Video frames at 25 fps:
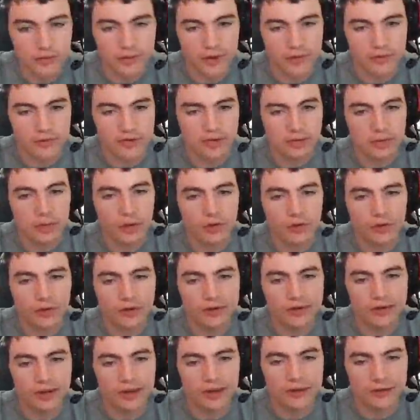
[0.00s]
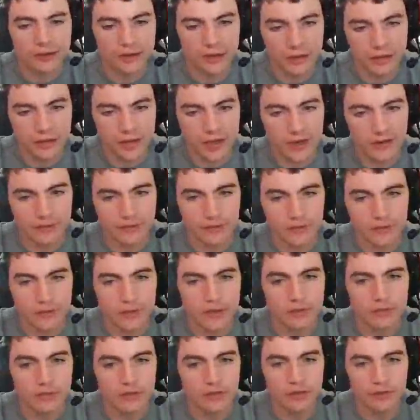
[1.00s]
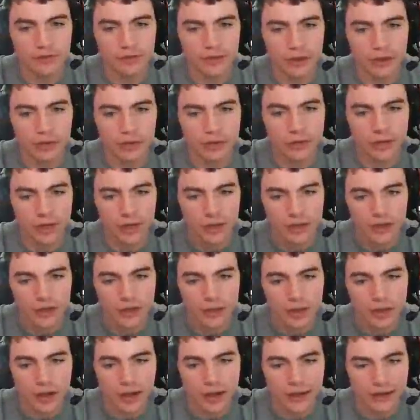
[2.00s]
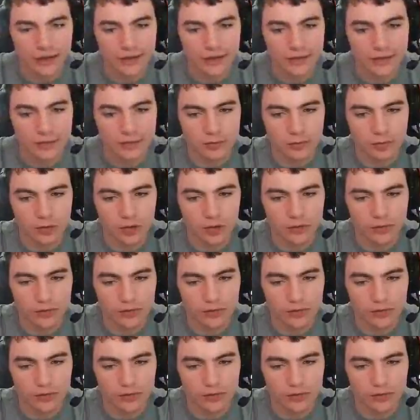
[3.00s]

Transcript: get responses in the chat from people you've killed. I had this one